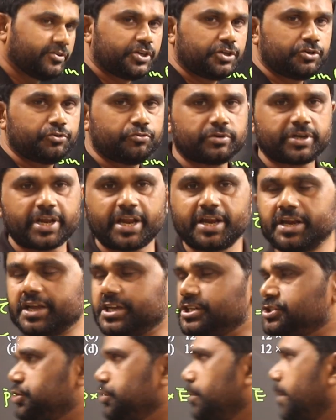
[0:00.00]
into 10
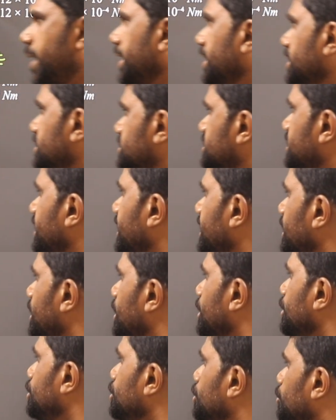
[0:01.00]
raised to minus
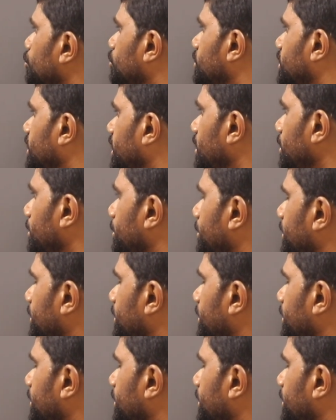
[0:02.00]
3 Newton